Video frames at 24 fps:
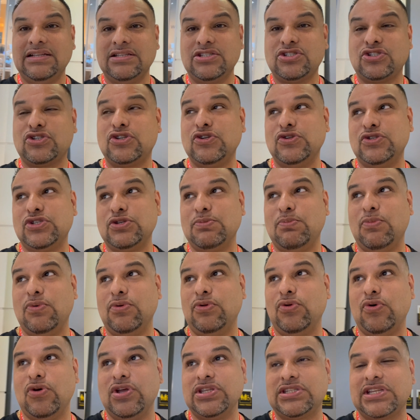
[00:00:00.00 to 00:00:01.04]
Excuse the
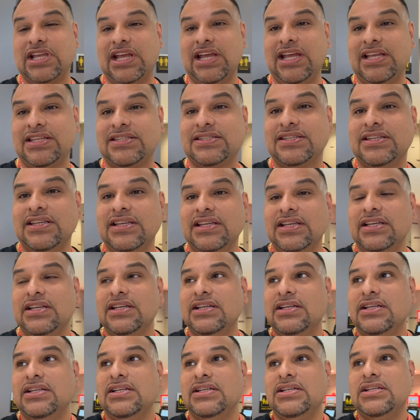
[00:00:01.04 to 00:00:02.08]
noise, guys.
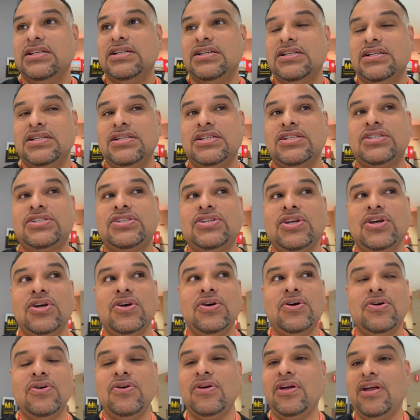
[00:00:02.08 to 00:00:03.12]

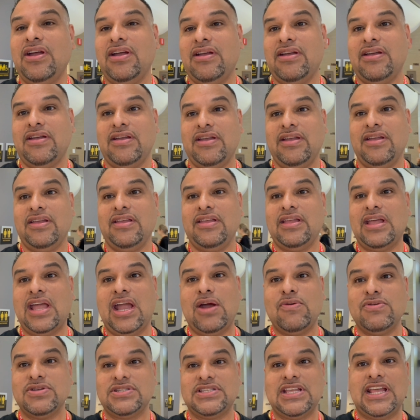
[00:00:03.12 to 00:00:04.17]
So I
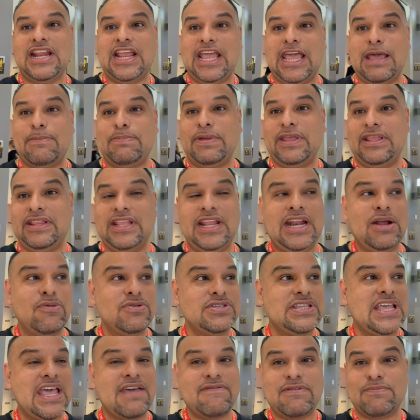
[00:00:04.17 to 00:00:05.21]
was not happy. Then I
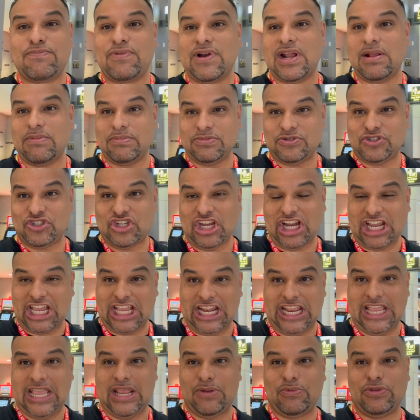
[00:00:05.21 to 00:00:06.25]
was having problems
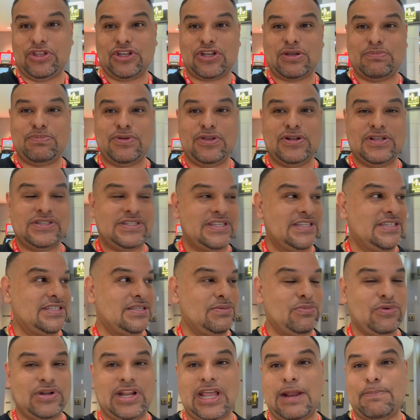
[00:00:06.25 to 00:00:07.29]
checking in with the computer
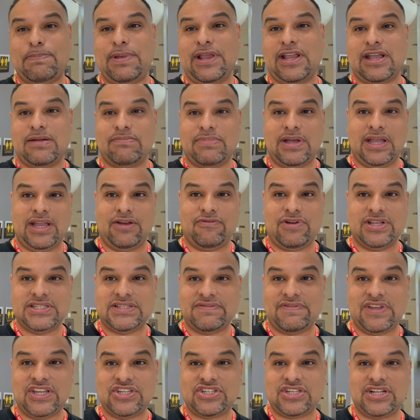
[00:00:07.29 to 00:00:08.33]
system would not pick up my
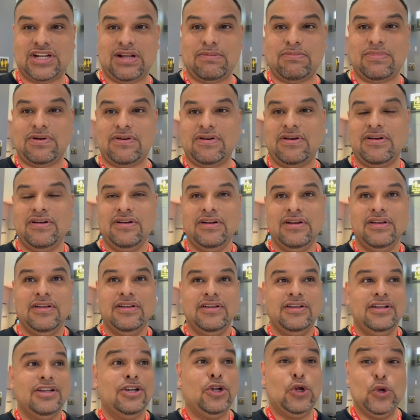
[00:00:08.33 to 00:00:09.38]
reservation number.
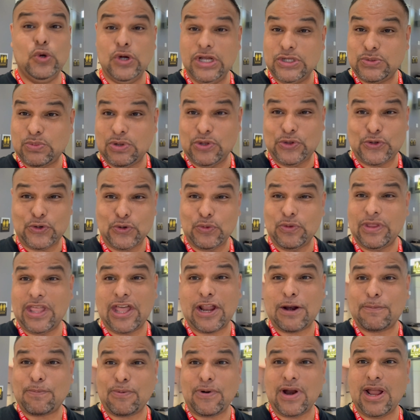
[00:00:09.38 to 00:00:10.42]
Lewis went through
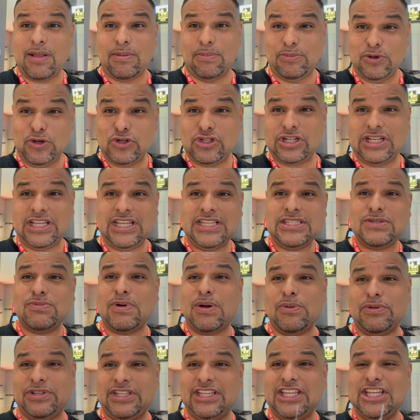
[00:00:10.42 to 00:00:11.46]
without a problem. Usually he's the
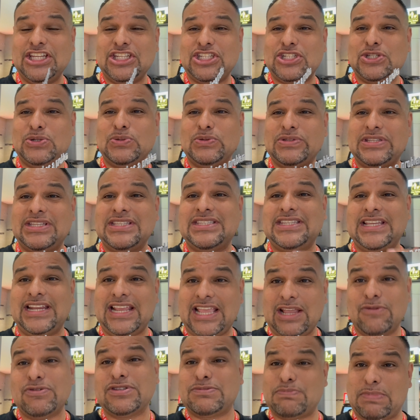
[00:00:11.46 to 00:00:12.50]
one with the issues, and
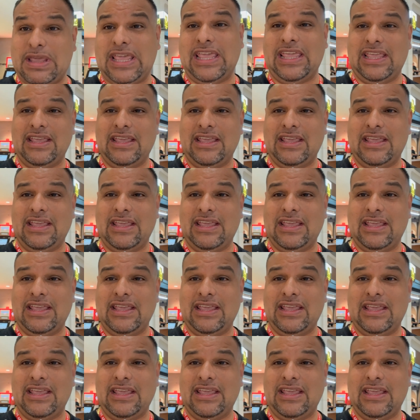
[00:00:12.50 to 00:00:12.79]
today was me.